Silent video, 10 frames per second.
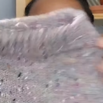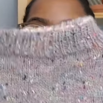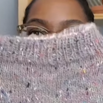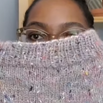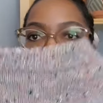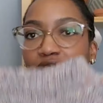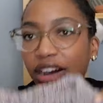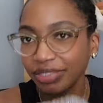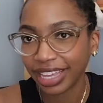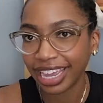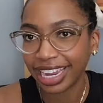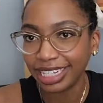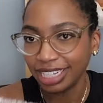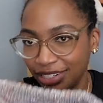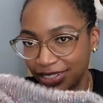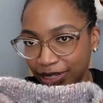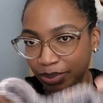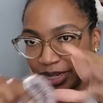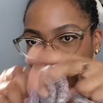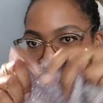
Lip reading: Off gauge, I just did a bigger